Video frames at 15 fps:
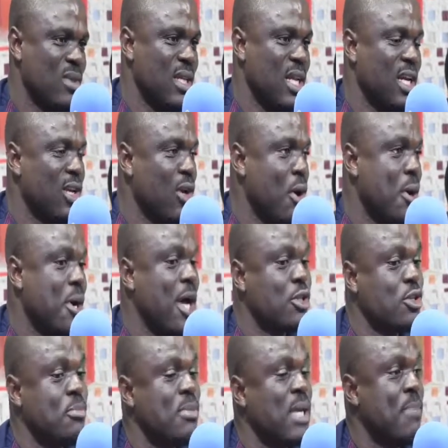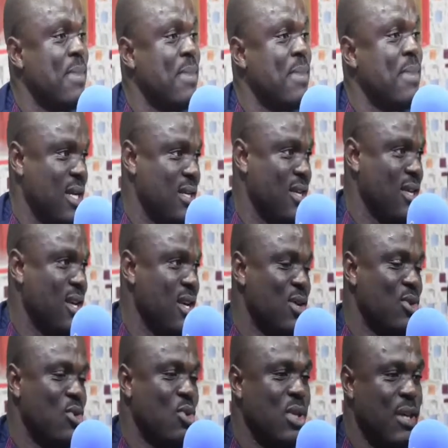The law has to be amended
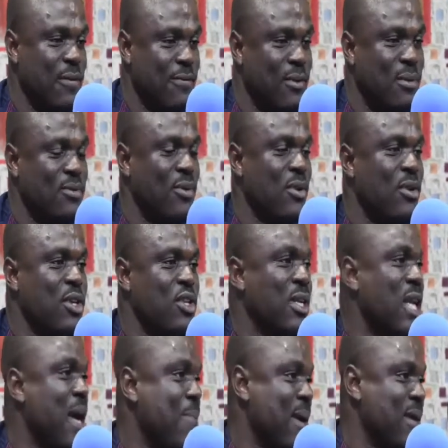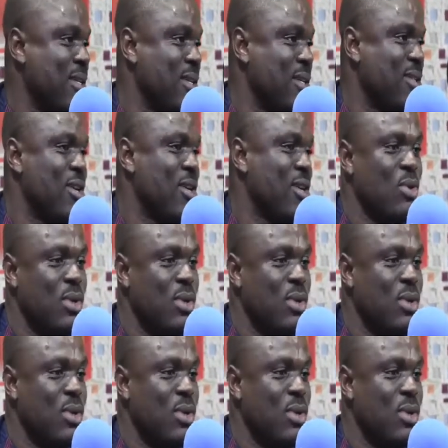to give rooms for regional parties,